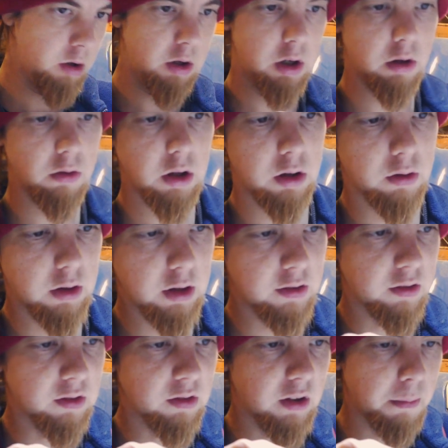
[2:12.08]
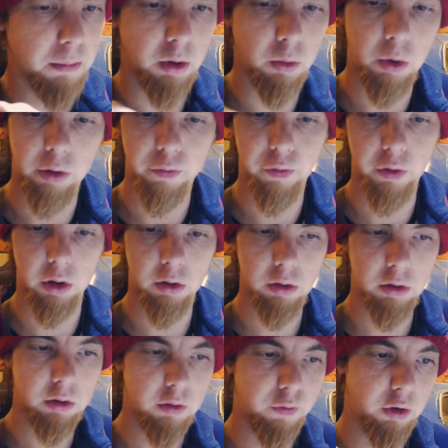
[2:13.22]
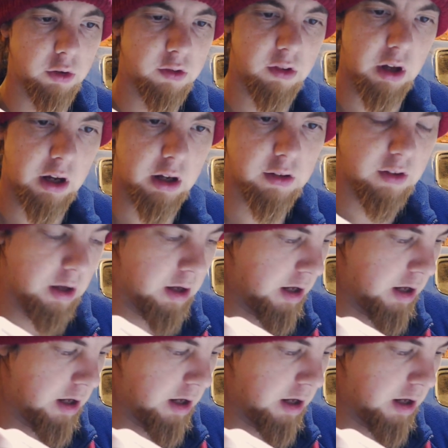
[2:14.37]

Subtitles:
how you disassemble one for a start.